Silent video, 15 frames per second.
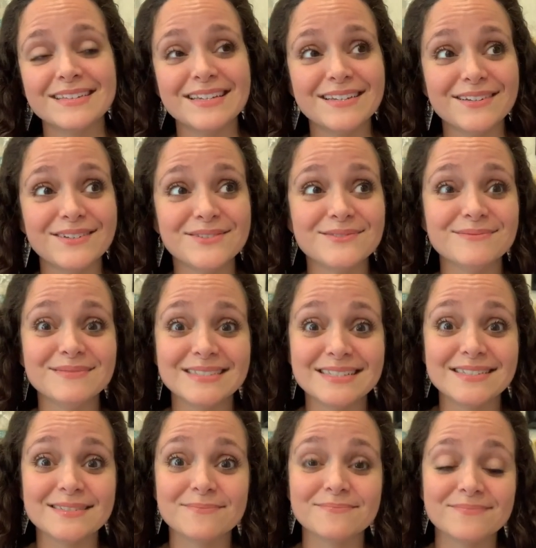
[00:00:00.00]
you know,
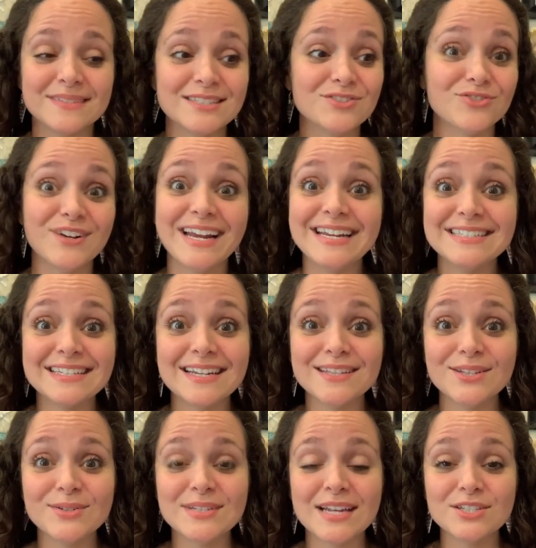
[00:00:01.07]
it's great to
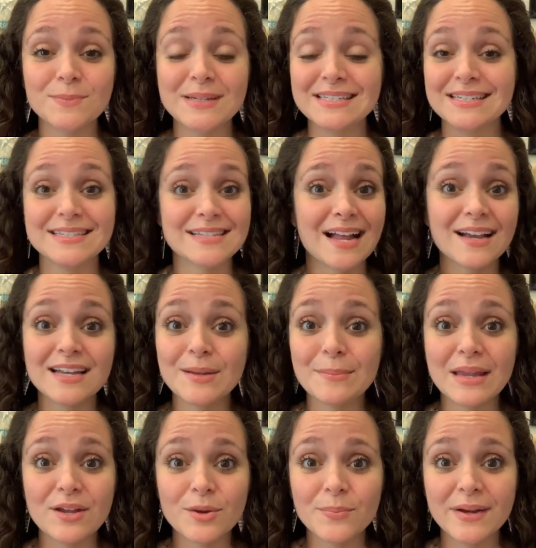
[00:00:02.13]
get those extra pieces. It's not going to
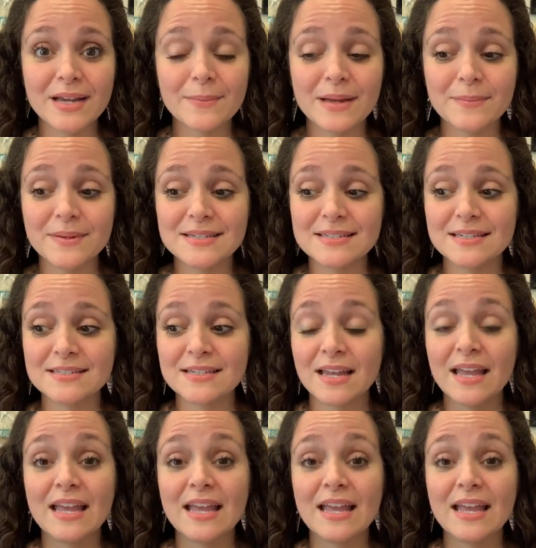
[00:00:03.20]
make or break my business.